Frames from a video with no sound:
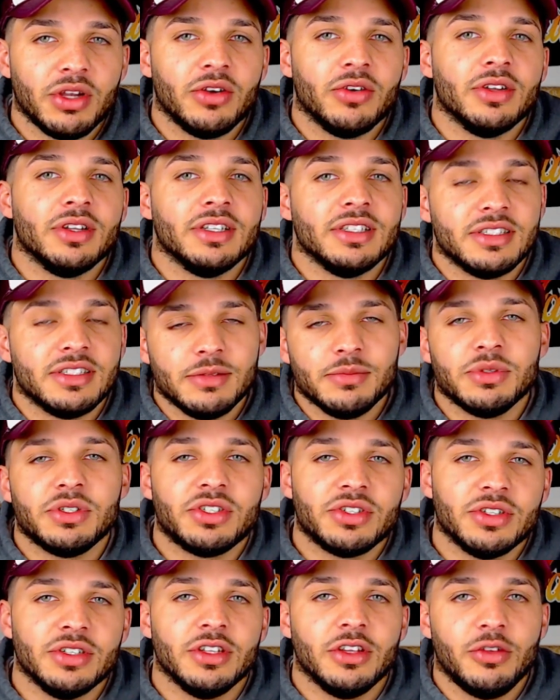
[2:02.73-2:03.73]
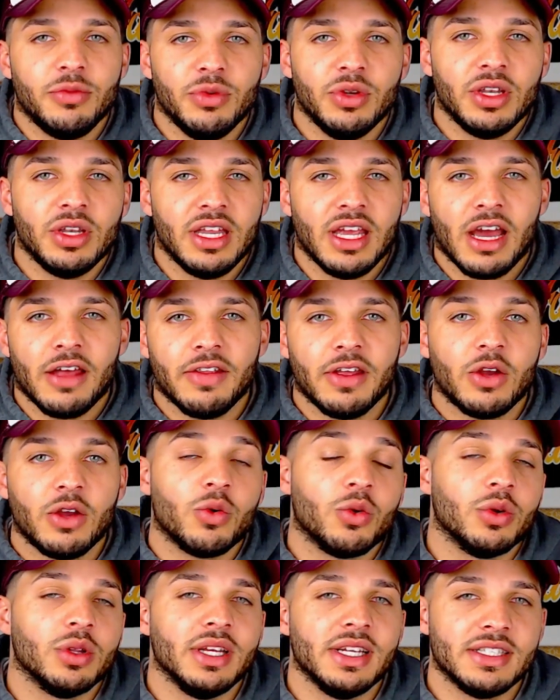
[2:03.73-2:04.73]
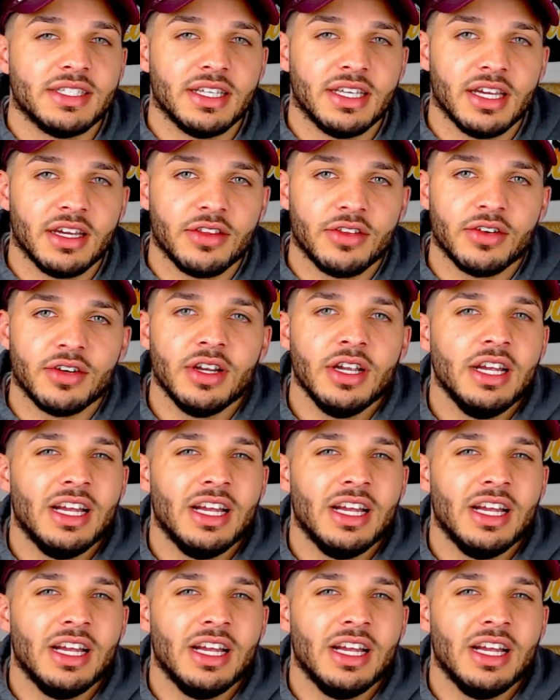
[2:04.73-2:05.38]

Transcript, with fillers: on the temperature and the humidity, how they correlate together.